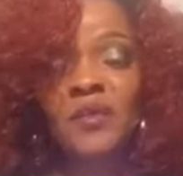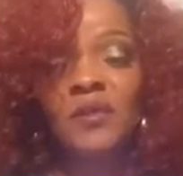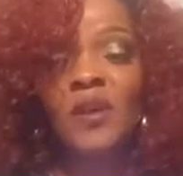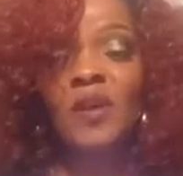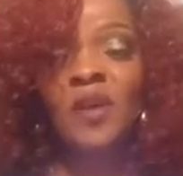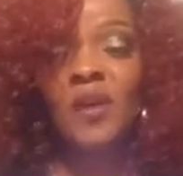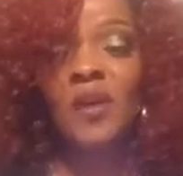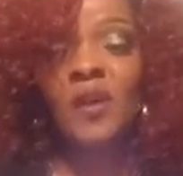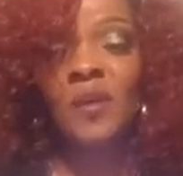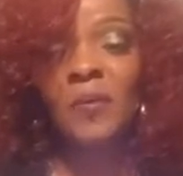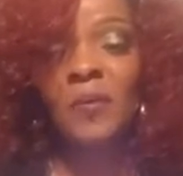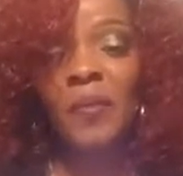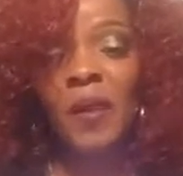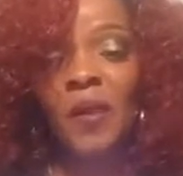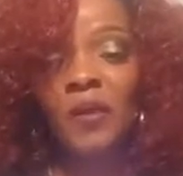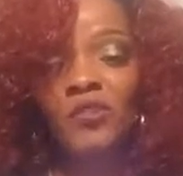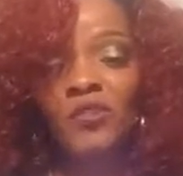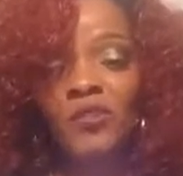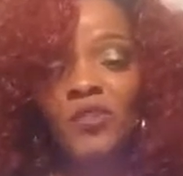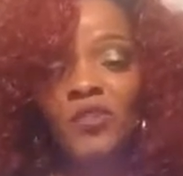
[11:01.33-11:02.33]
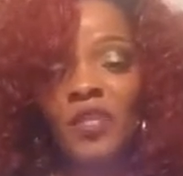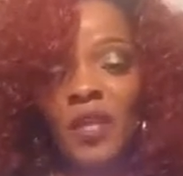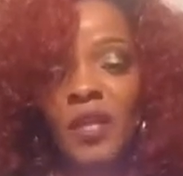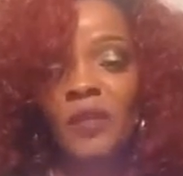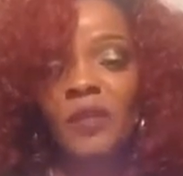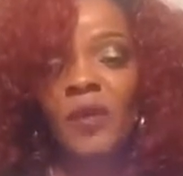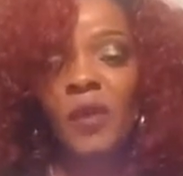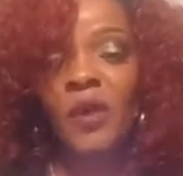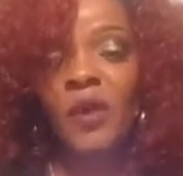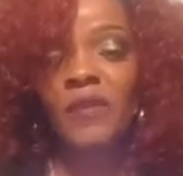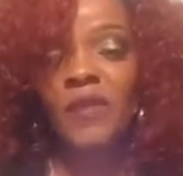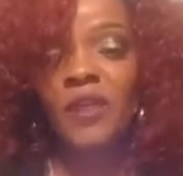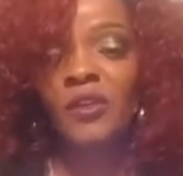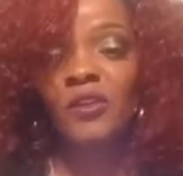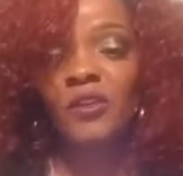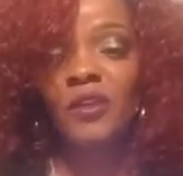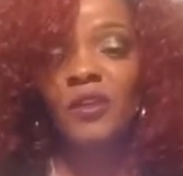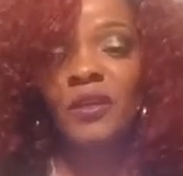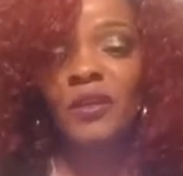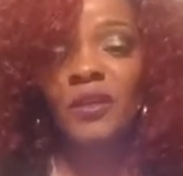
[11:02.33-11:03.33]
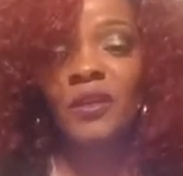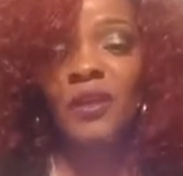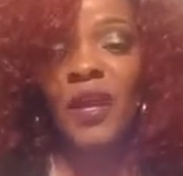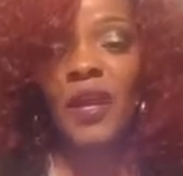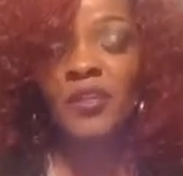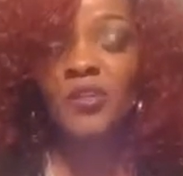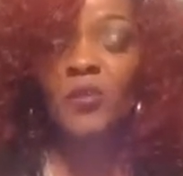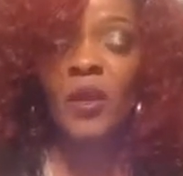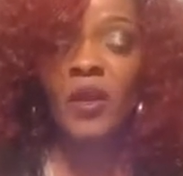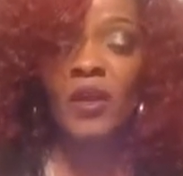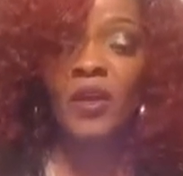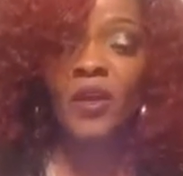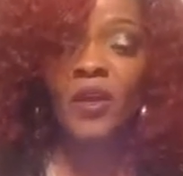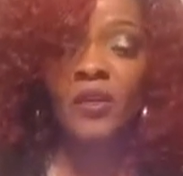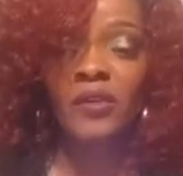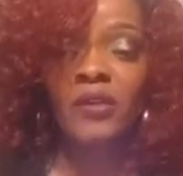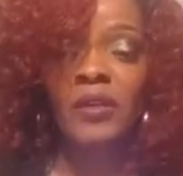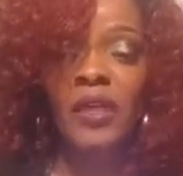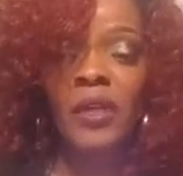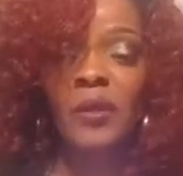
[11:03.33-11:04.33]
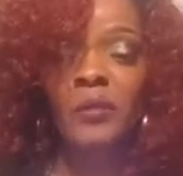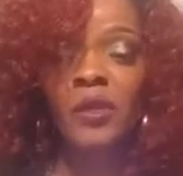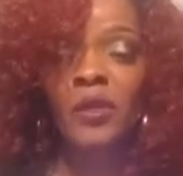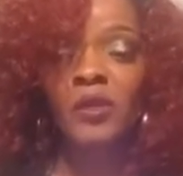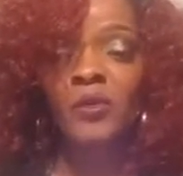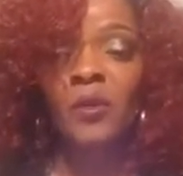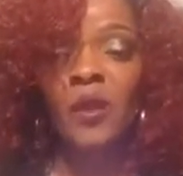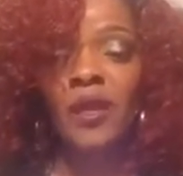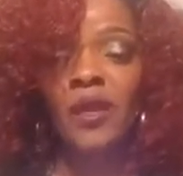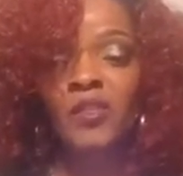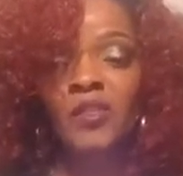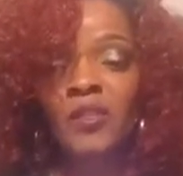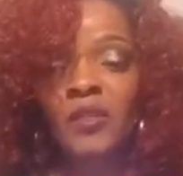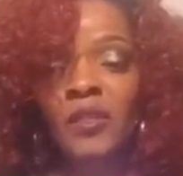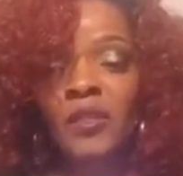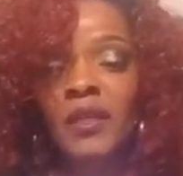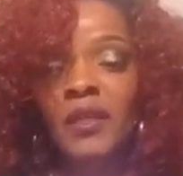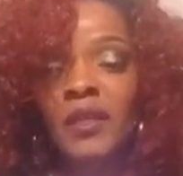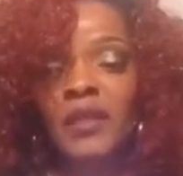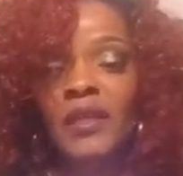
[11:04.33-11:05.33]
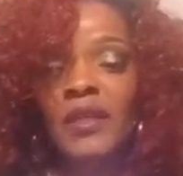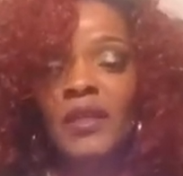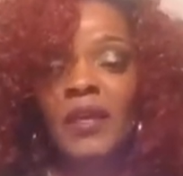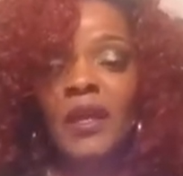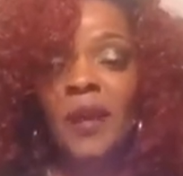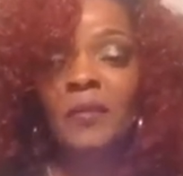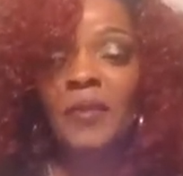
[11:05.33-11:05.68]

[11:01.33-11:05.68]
talking about you, Shaquan, that you're going to, actually, I didn't call your name, but you were actually, I'm